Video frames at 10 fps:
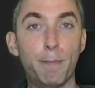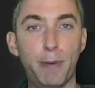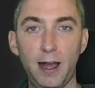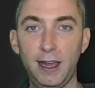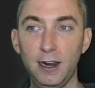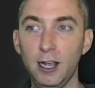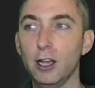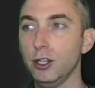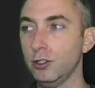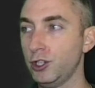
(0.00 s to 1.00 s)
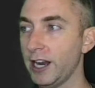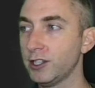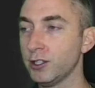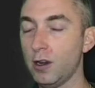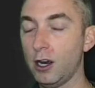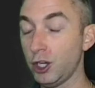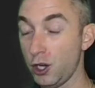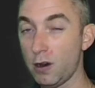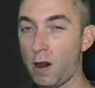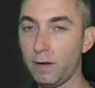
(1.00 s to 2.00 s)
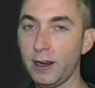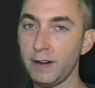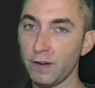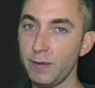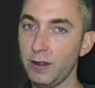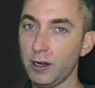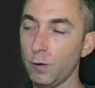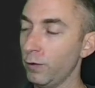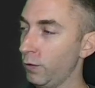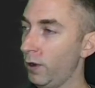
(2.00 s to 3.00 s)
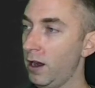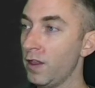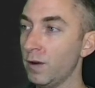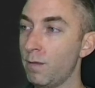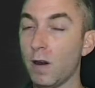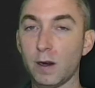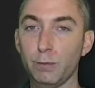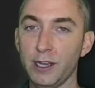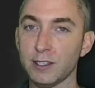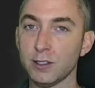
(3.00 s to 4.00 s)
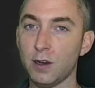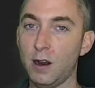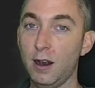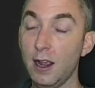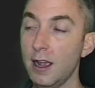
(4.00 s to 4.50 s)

but chances are you're already familiar with what other marketplaces are,